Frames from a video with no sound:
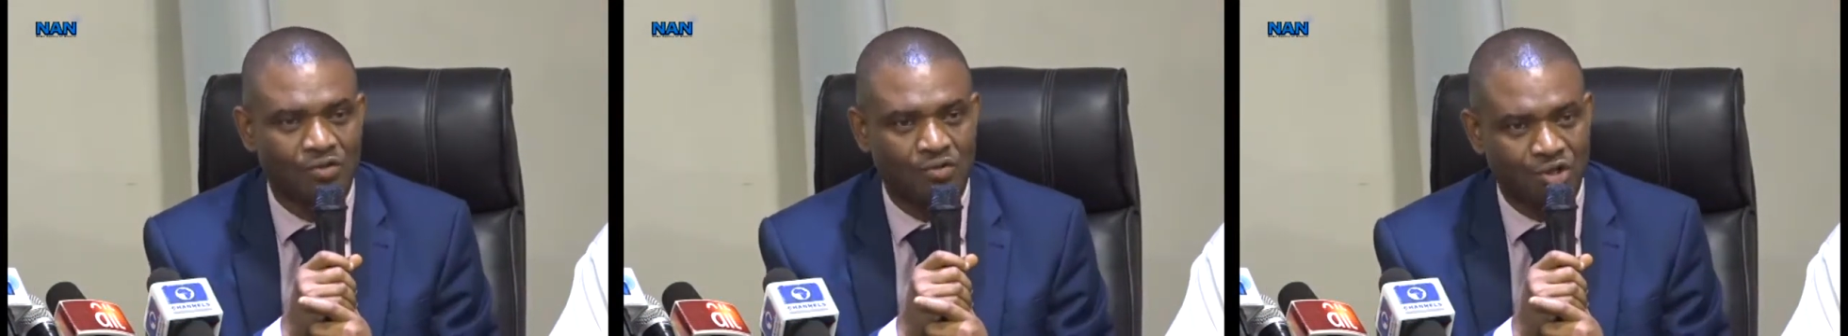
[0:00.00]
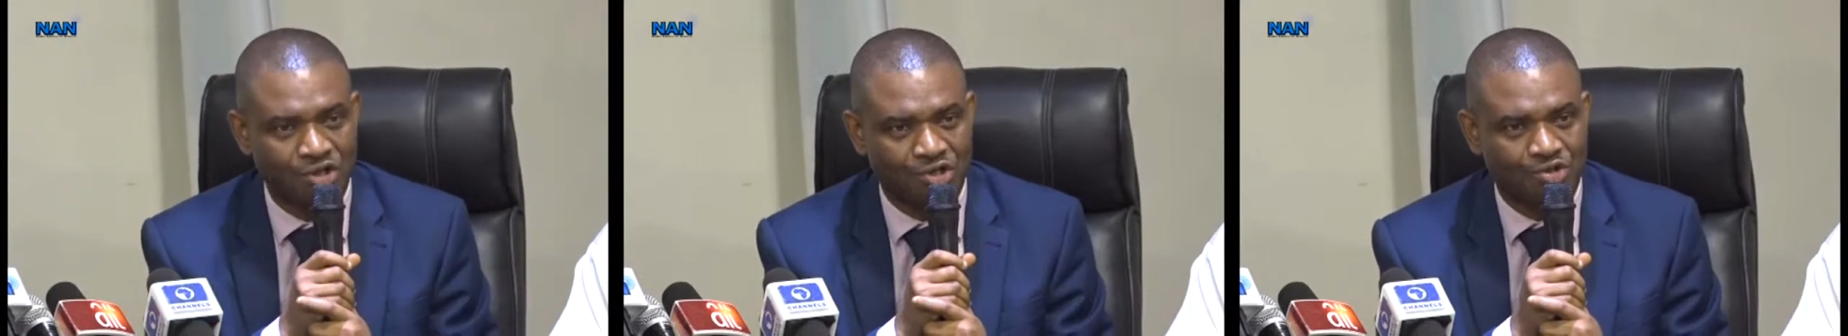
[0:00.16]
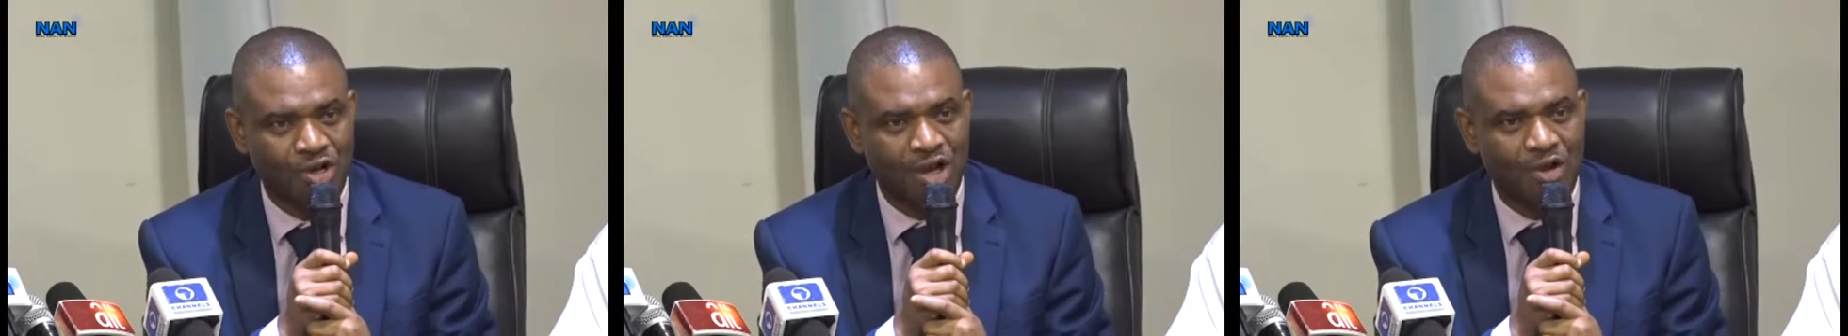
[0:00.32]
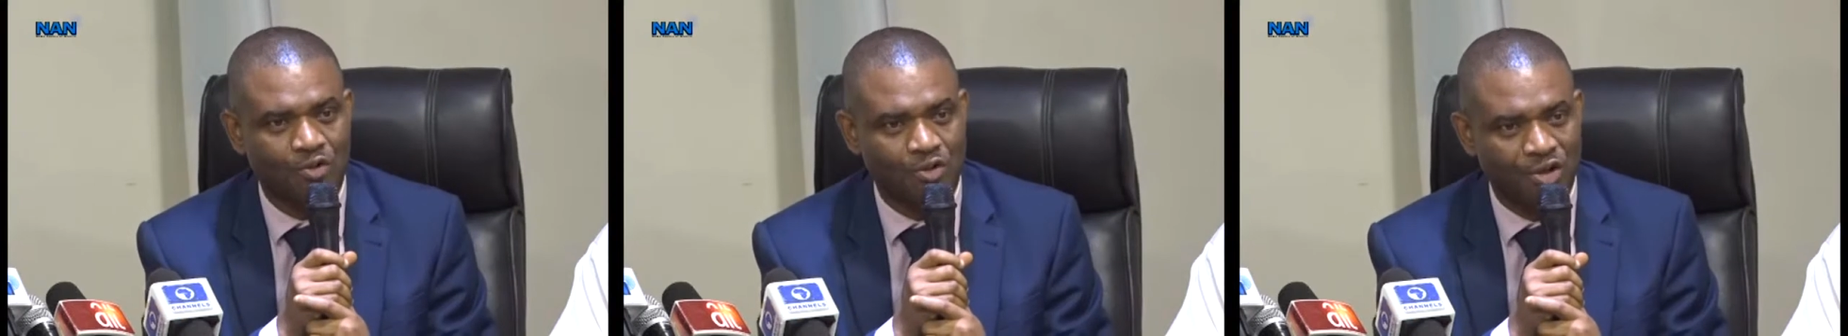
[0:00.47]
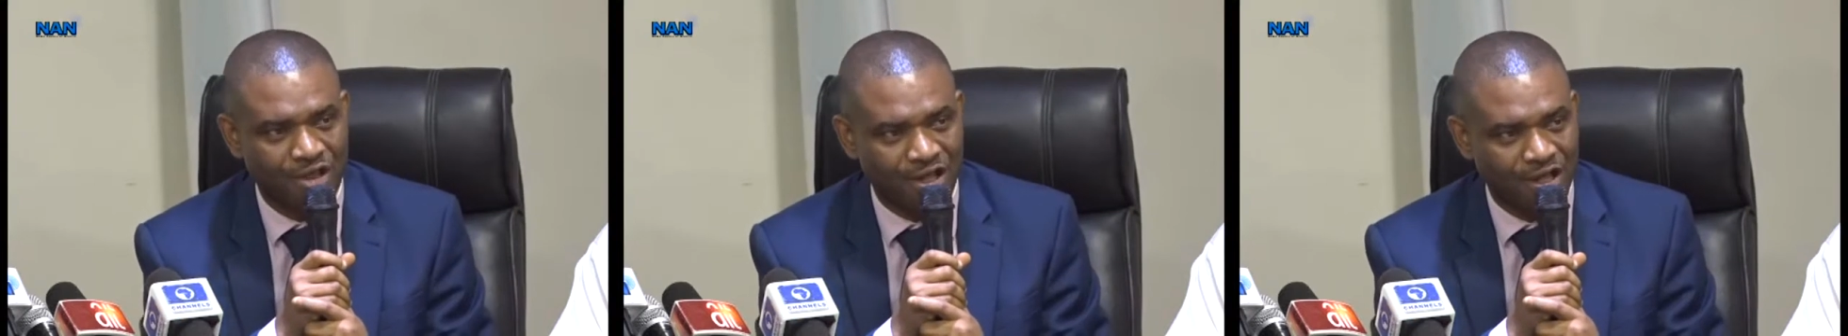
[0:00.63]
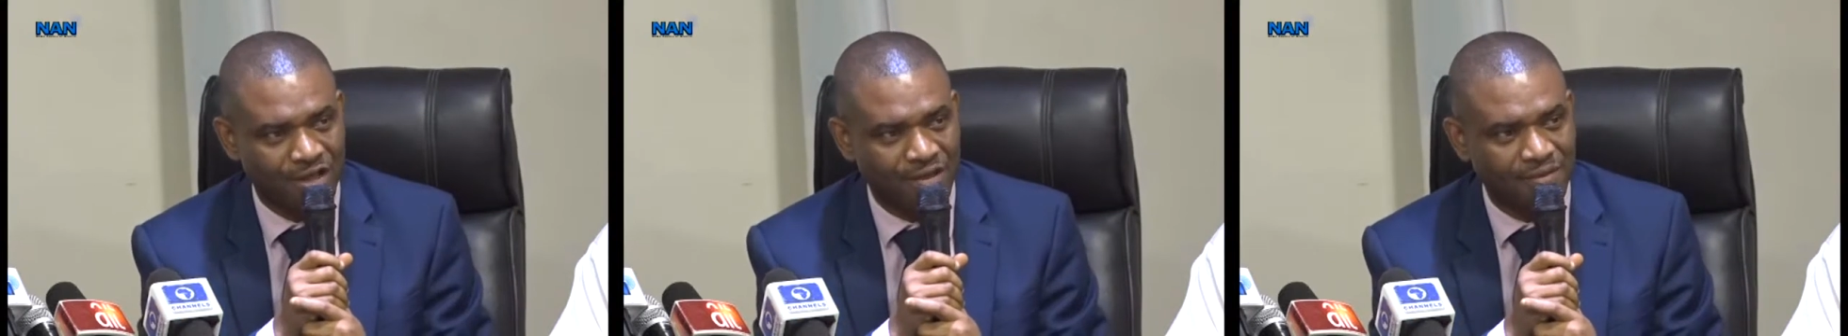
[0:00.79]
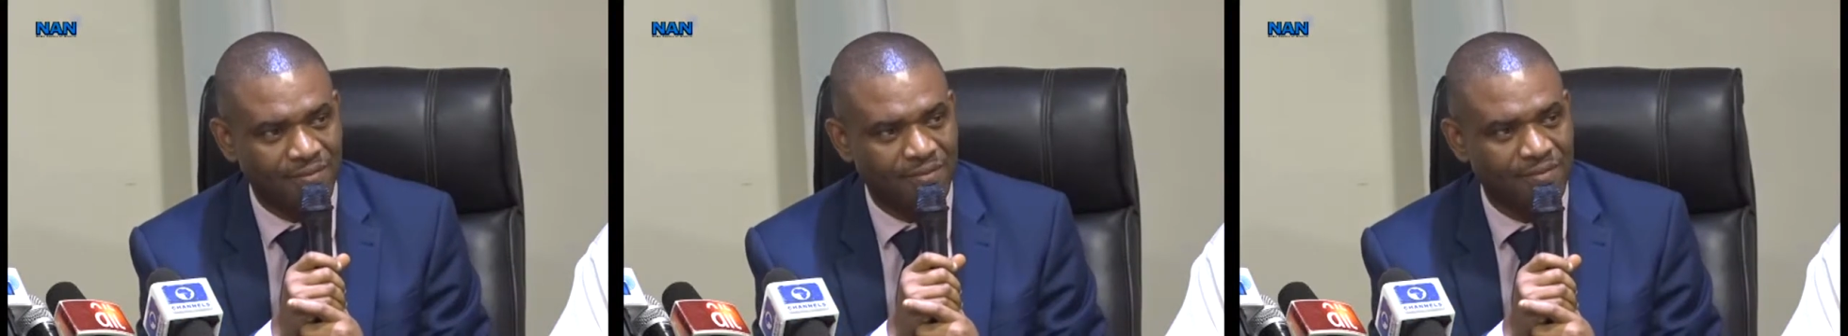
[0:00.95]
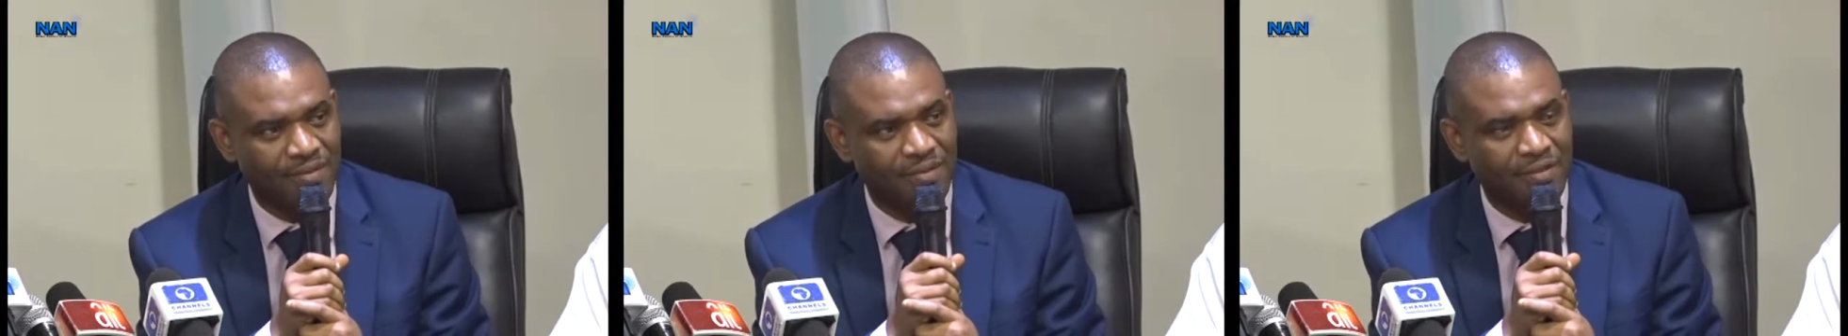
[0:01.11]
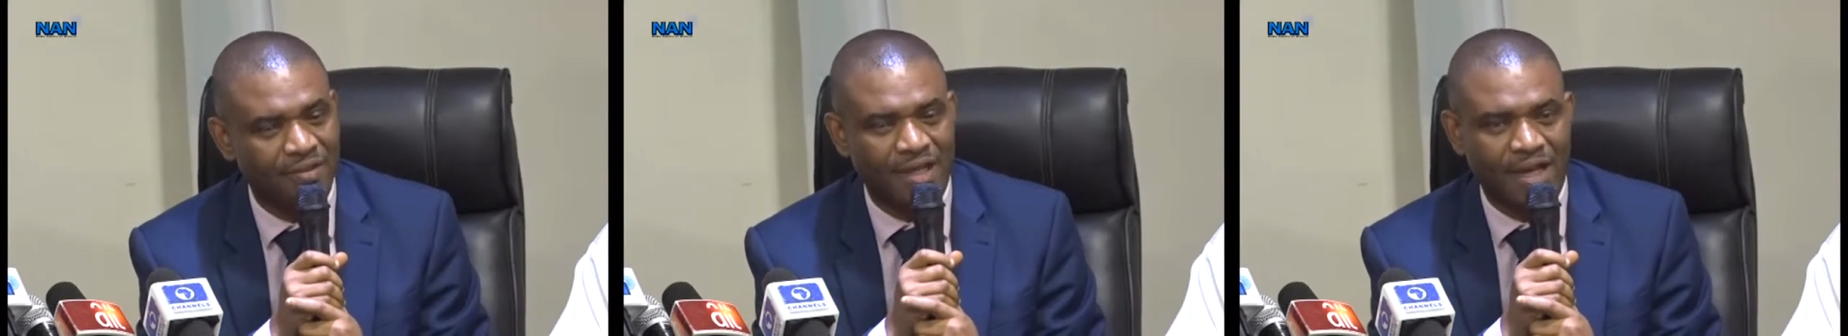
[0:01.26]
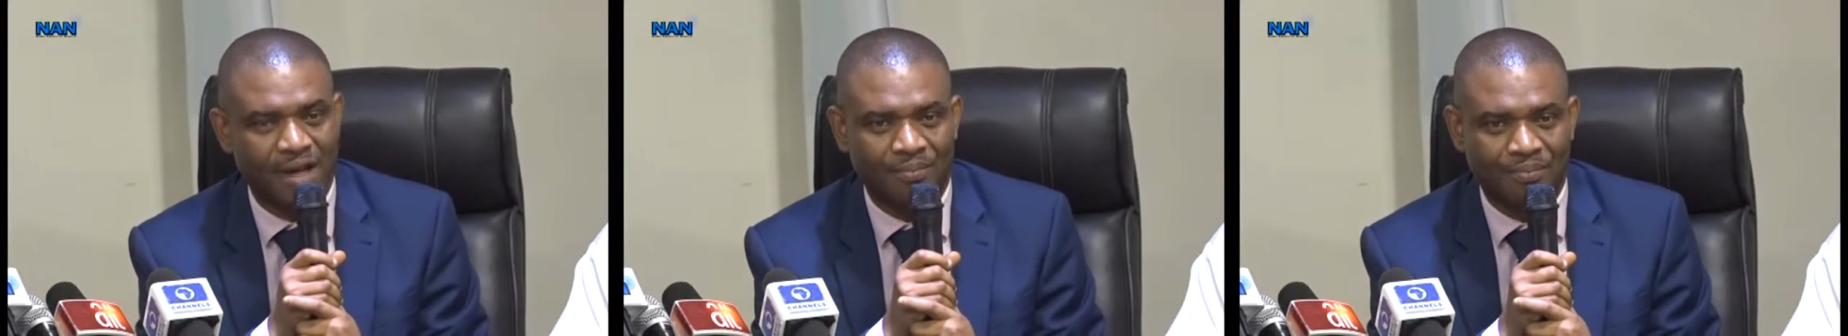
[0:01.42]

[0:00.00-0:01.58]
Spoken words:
which were within the